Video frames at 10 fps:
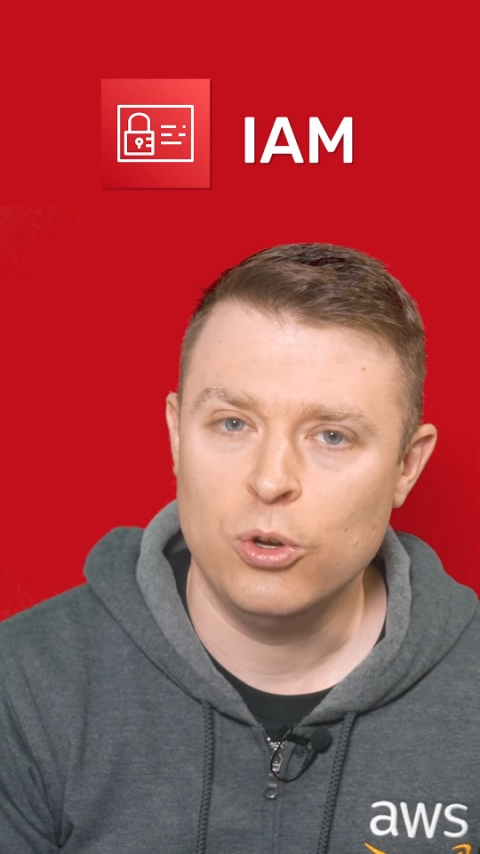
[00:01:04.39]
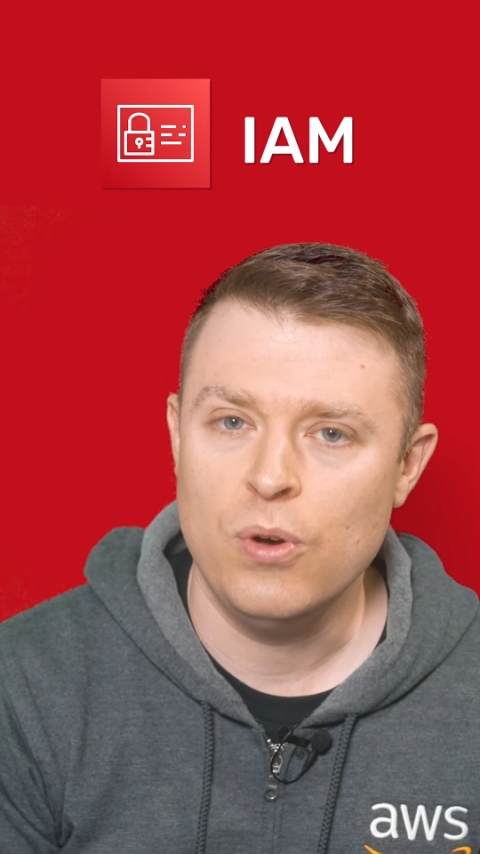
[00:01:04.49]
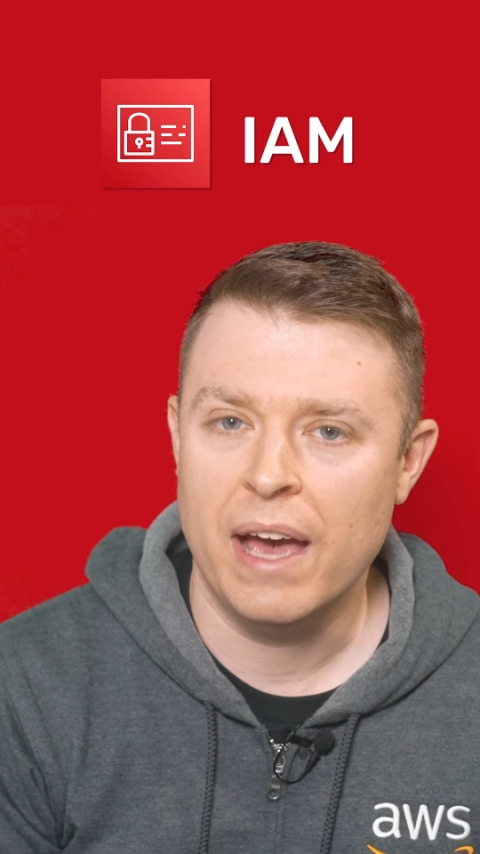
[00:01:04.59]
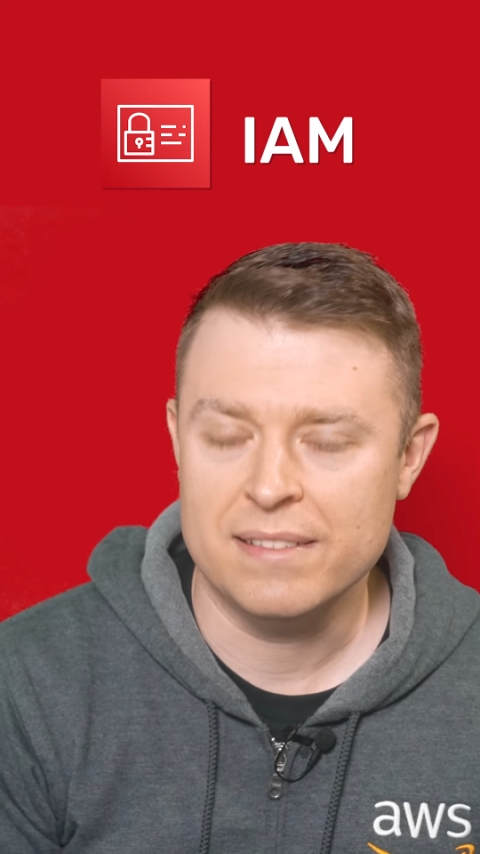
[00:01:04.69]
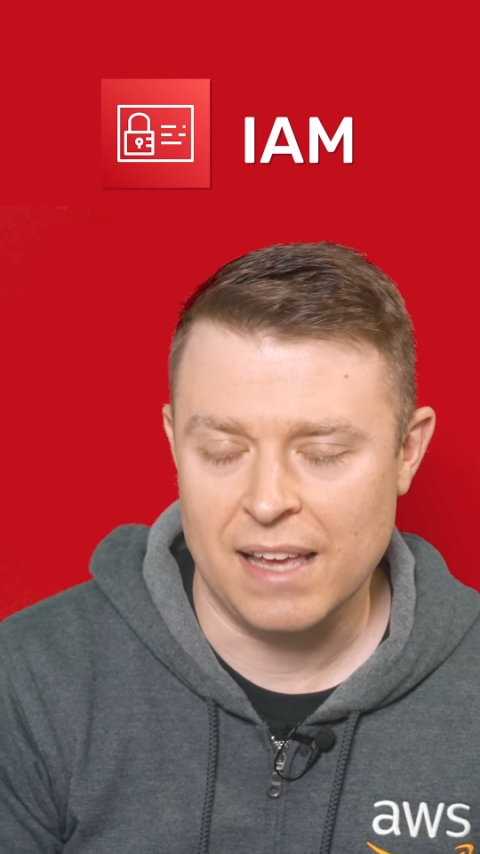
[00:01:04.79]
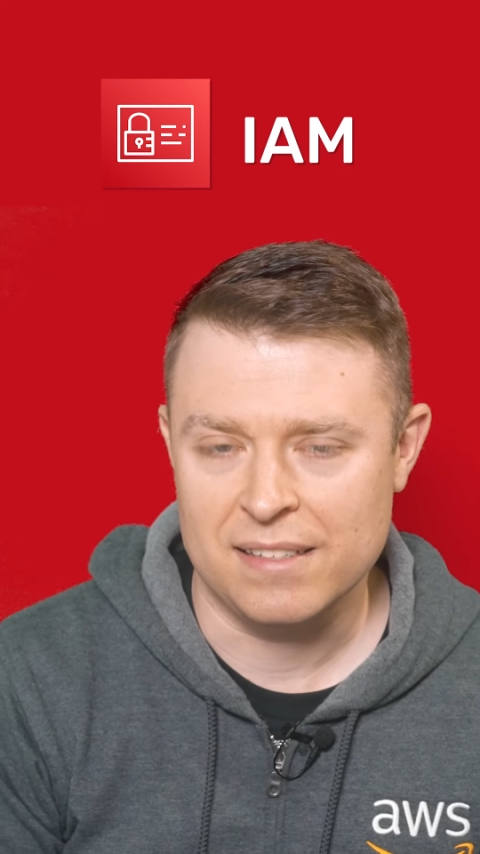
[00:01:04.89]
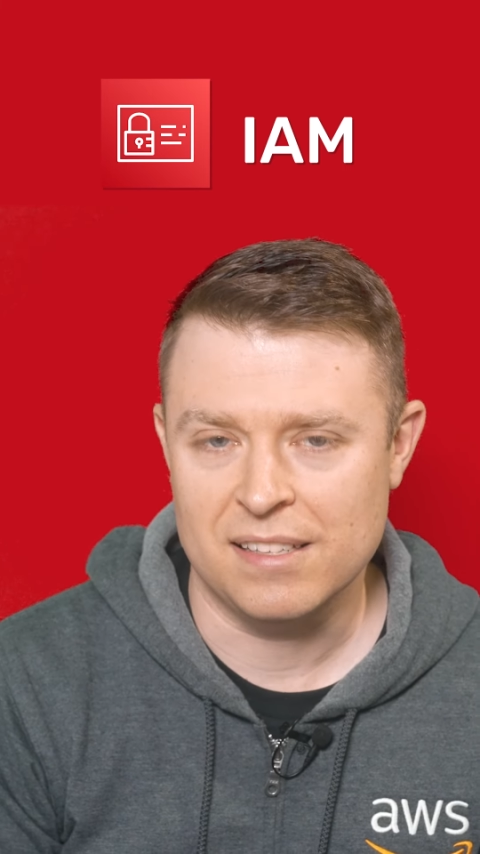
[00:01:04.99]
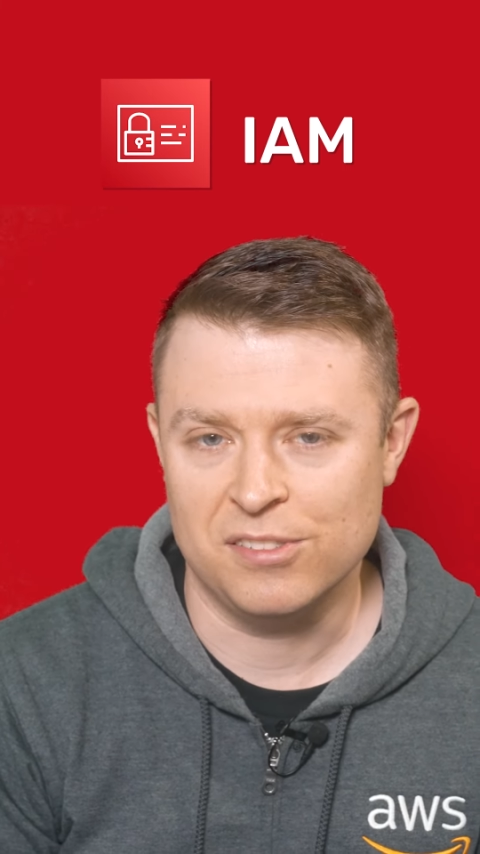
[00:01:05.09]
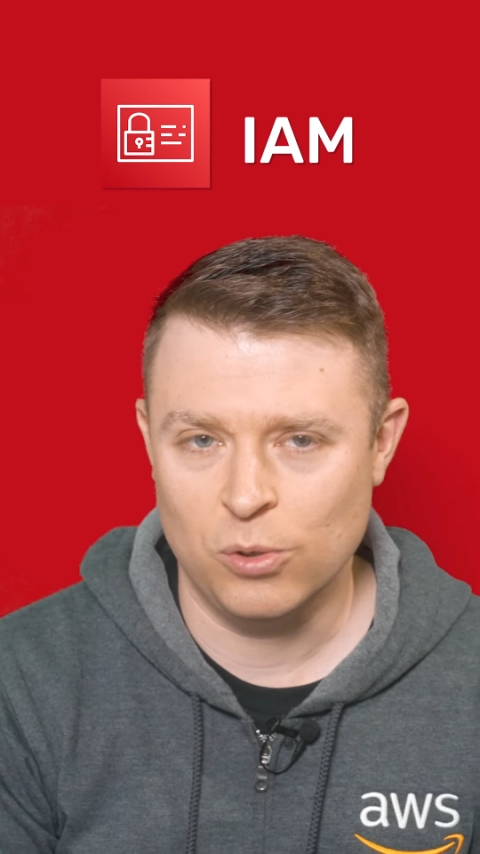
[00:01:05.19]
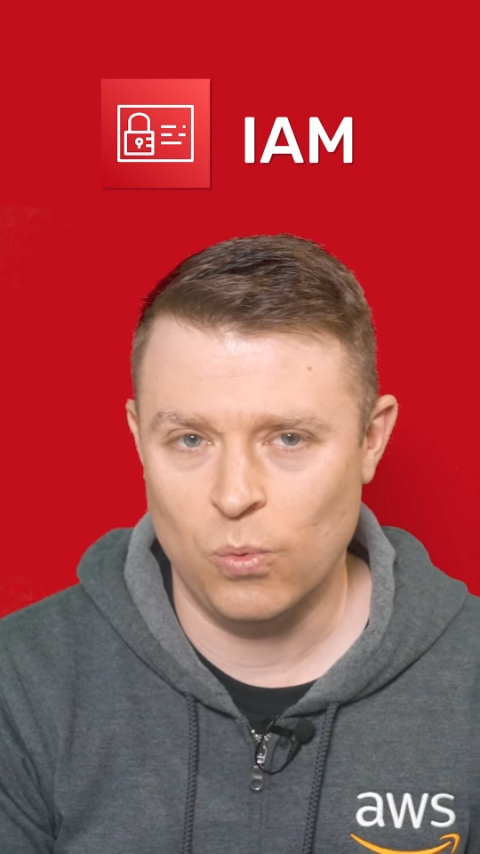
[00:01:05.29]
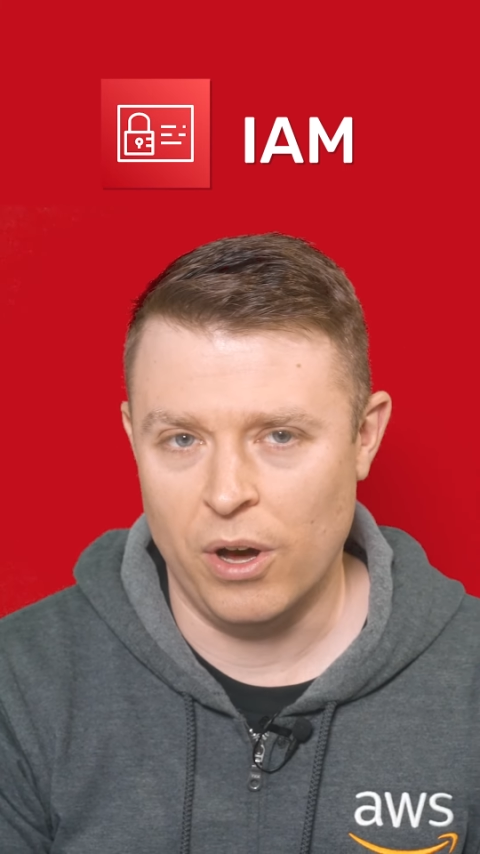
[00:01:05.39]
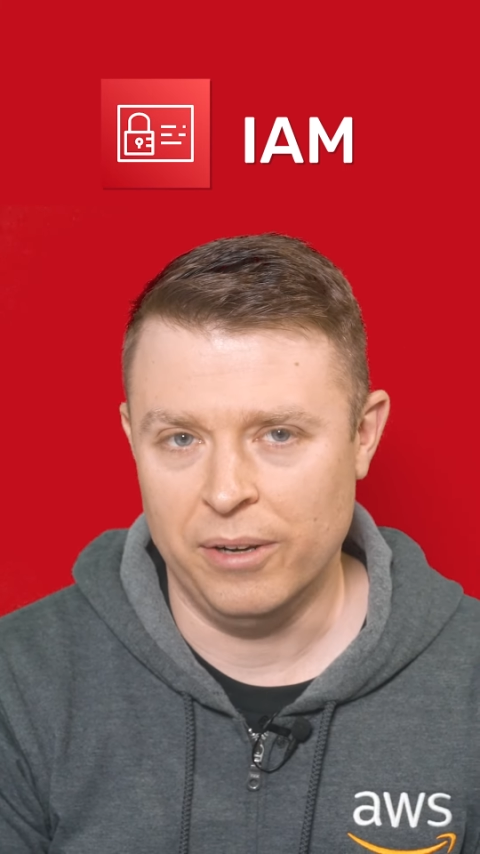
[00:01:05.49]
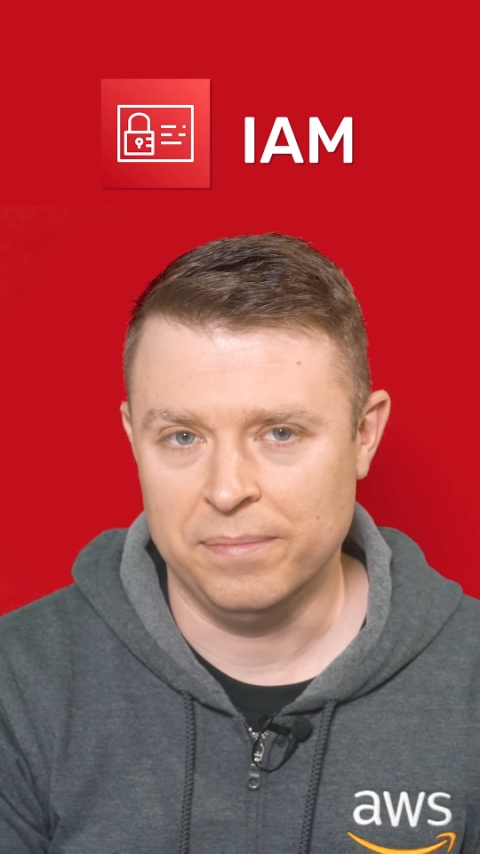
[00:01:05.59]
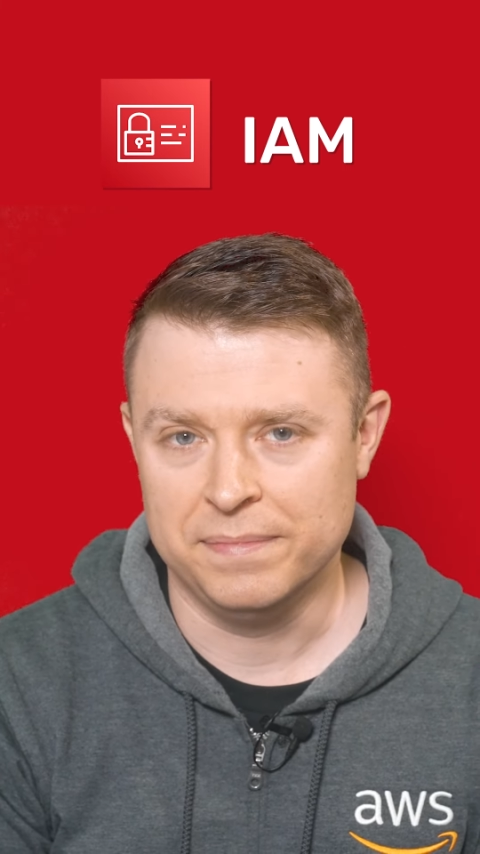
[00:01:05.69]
who has access to what.